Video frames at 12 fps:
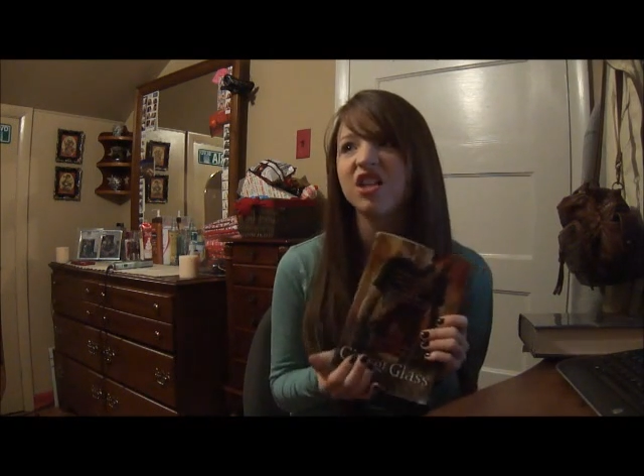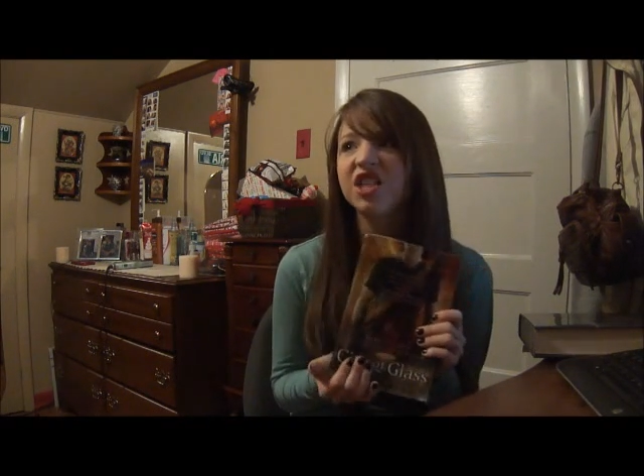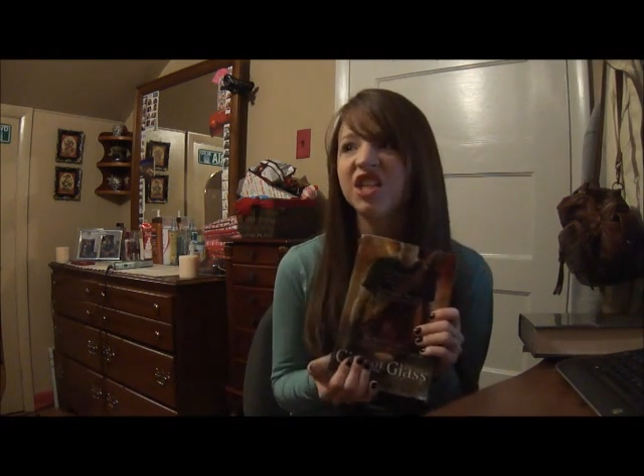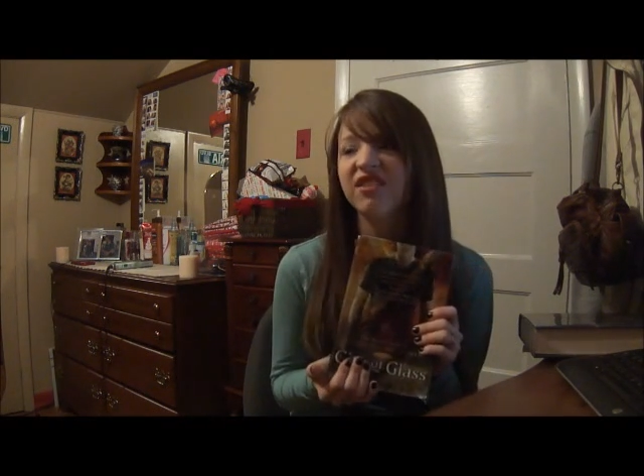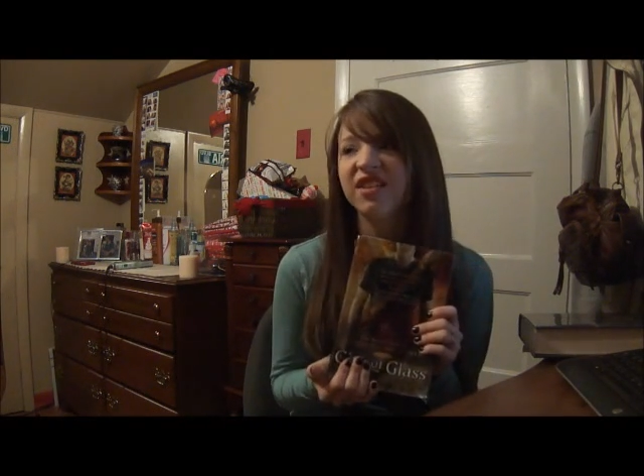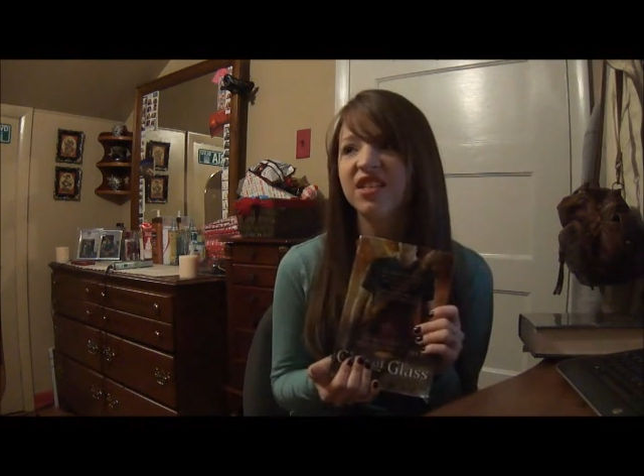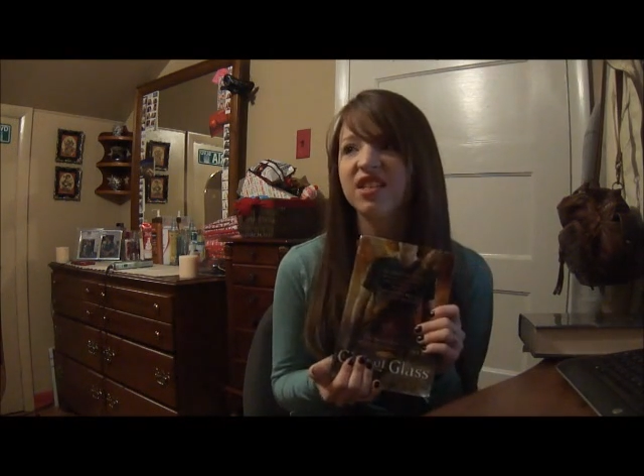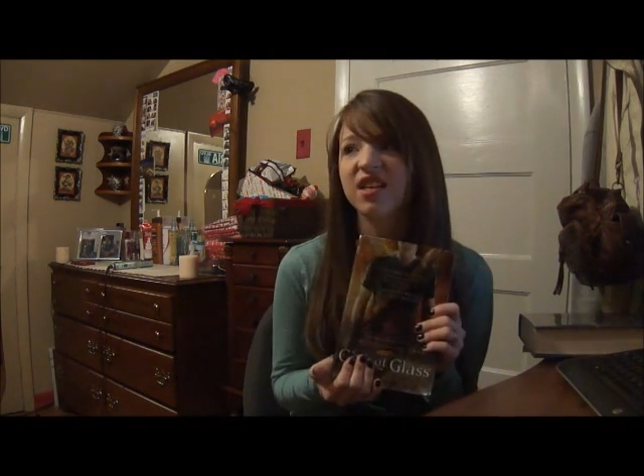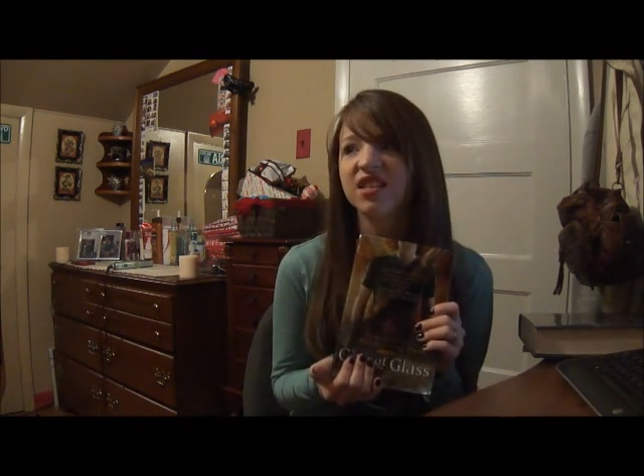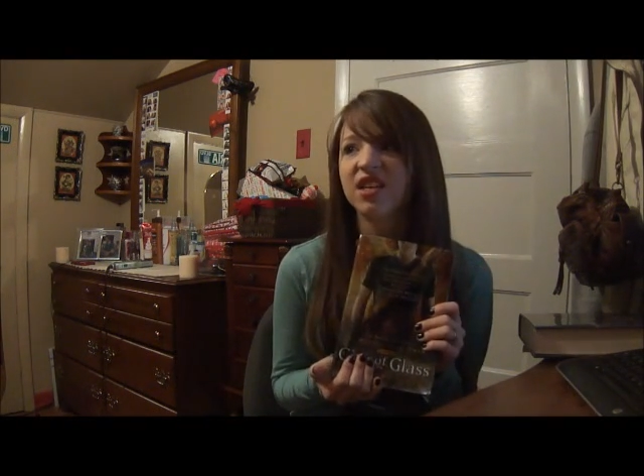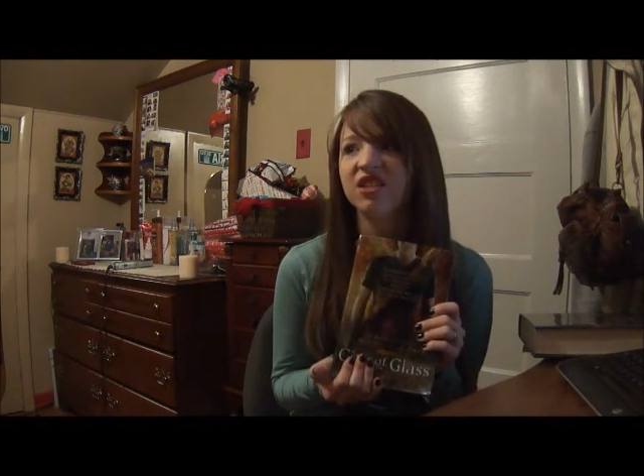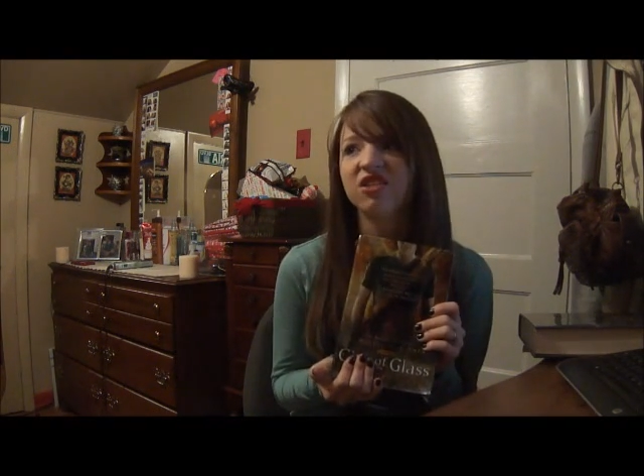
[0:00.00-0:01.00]
all she reads is
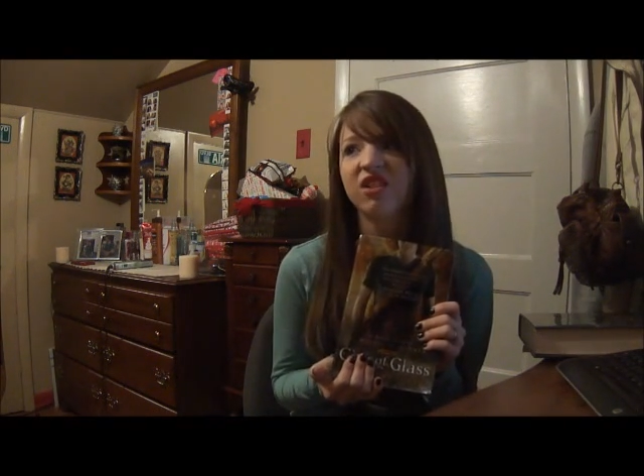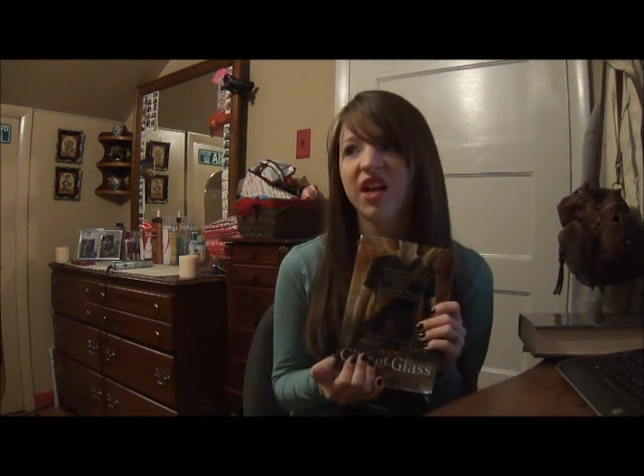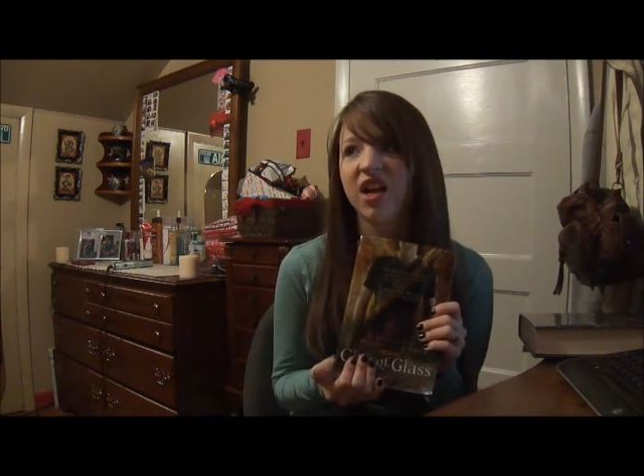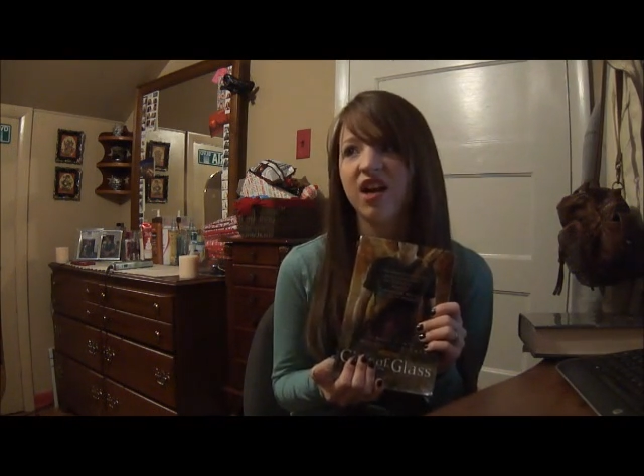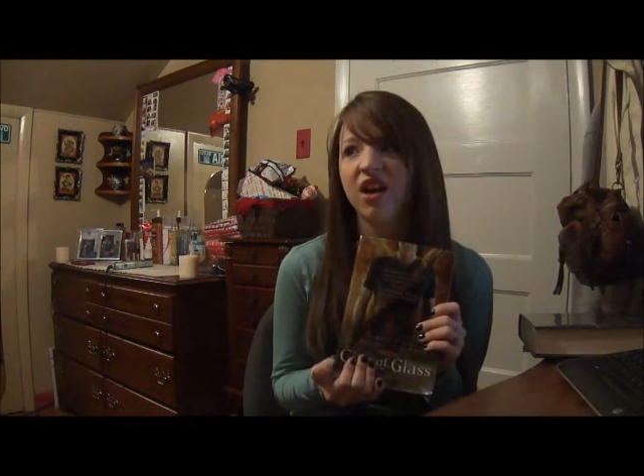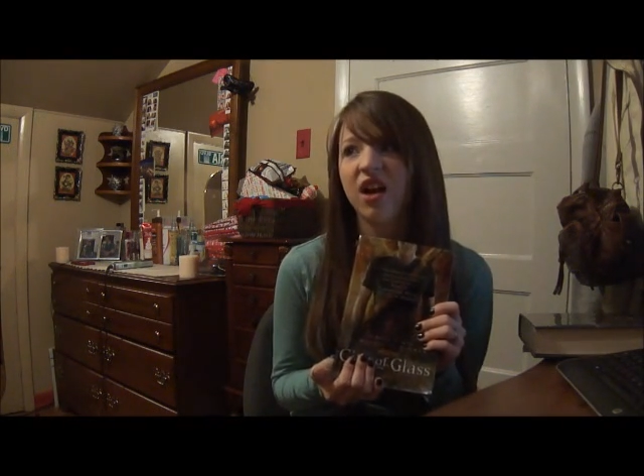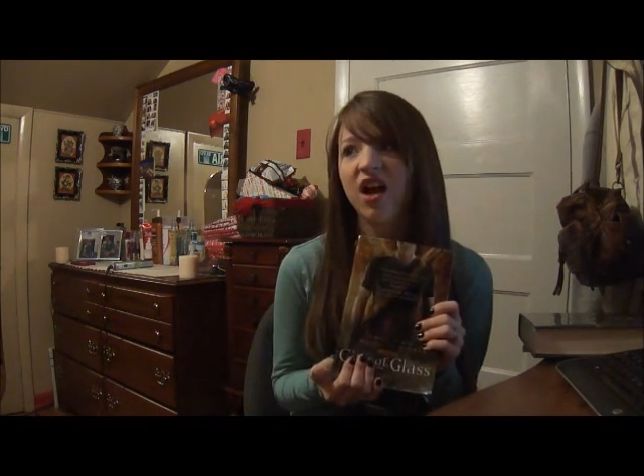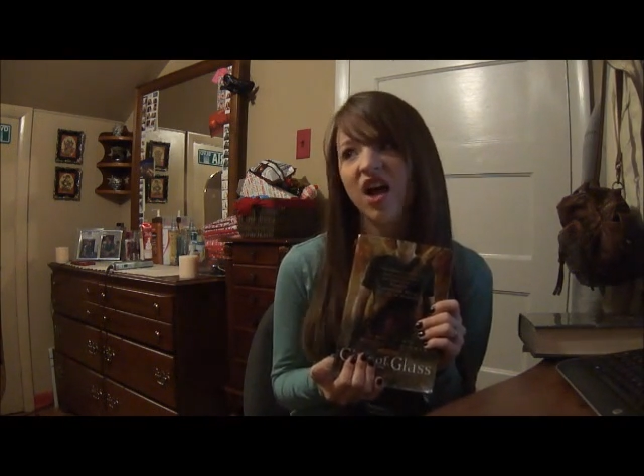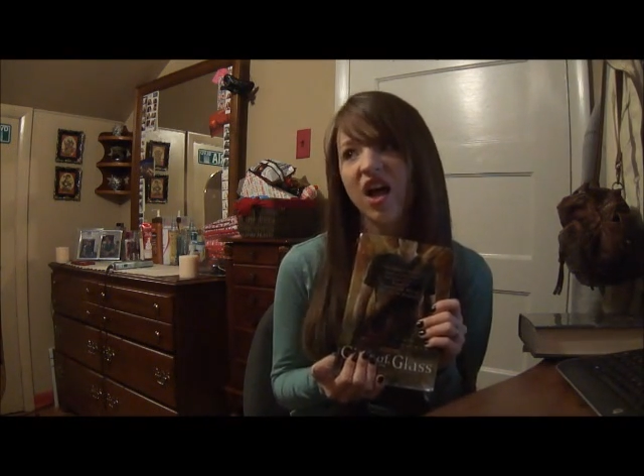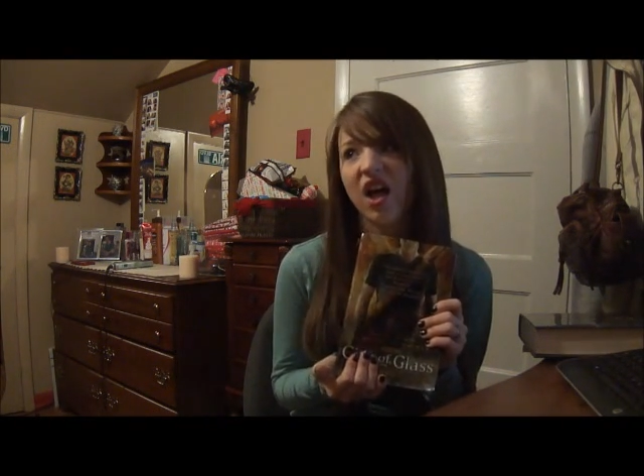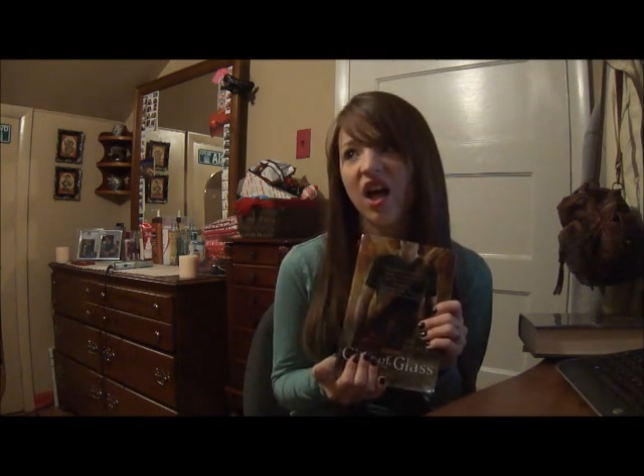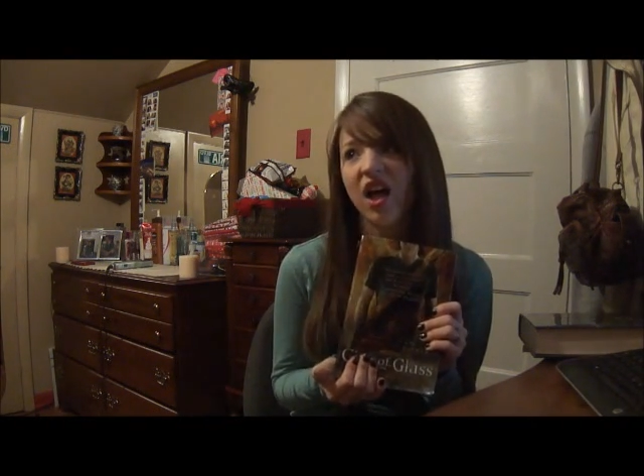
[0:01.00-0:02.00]
Cassandra Clare
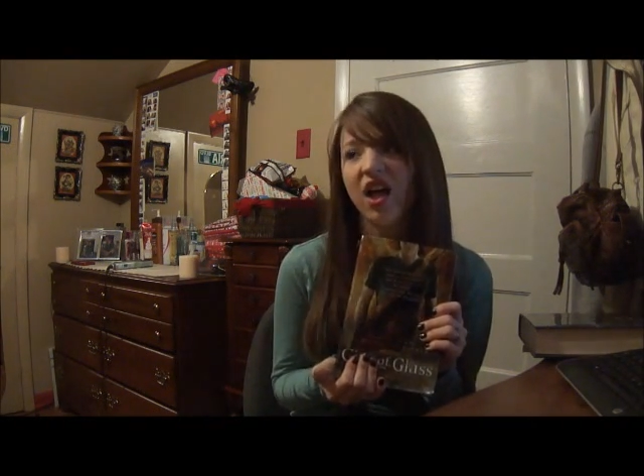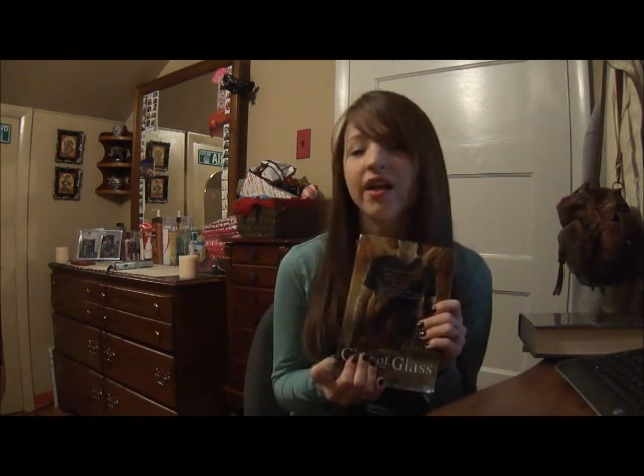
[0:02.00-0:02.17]
ah,